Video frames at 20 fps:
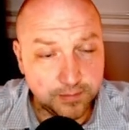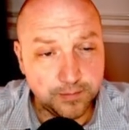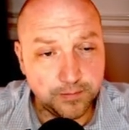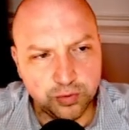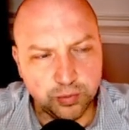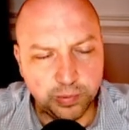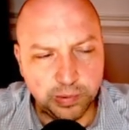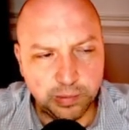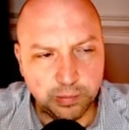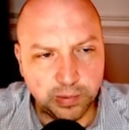
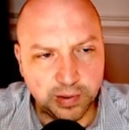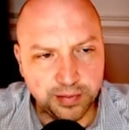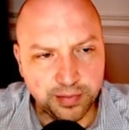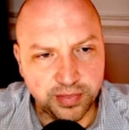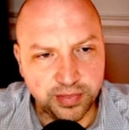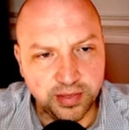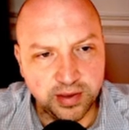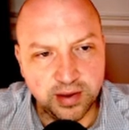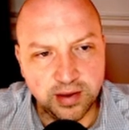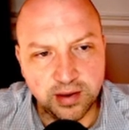So we
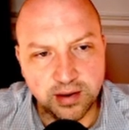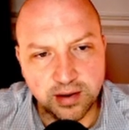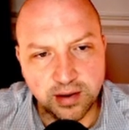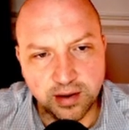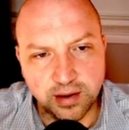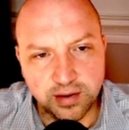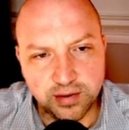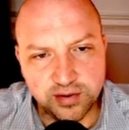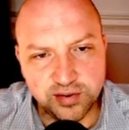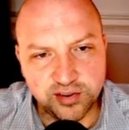want the
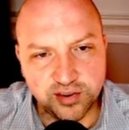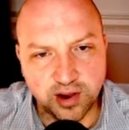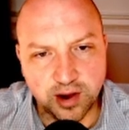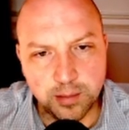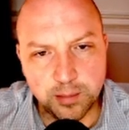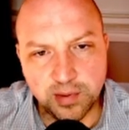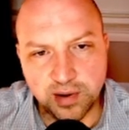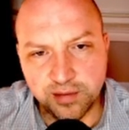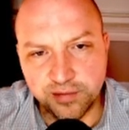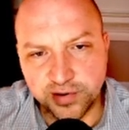
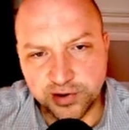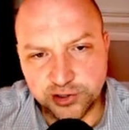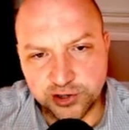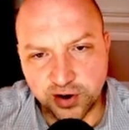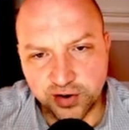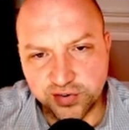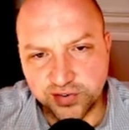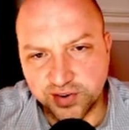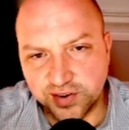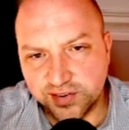sum of
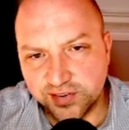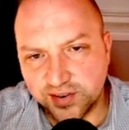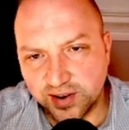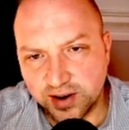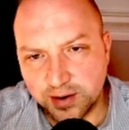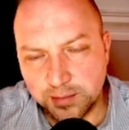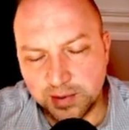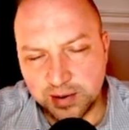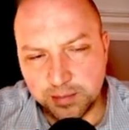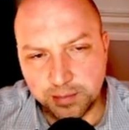adjusted
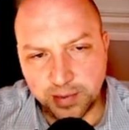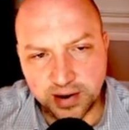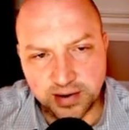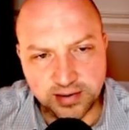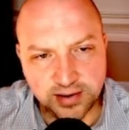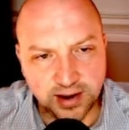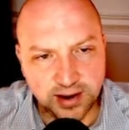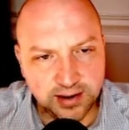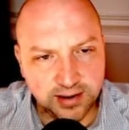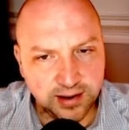sentiment by
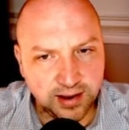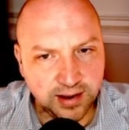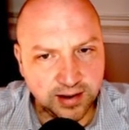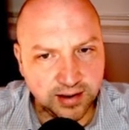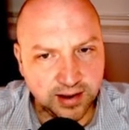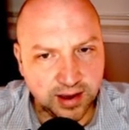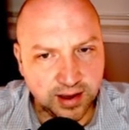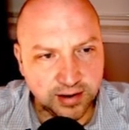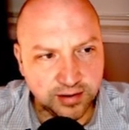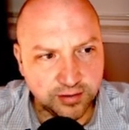date and
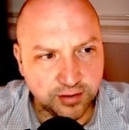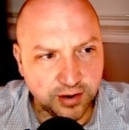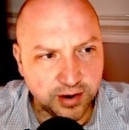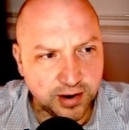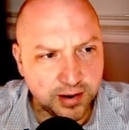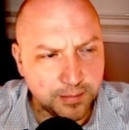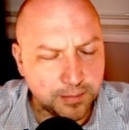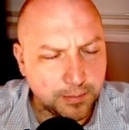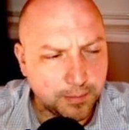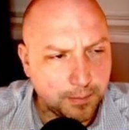
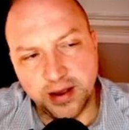n-gram.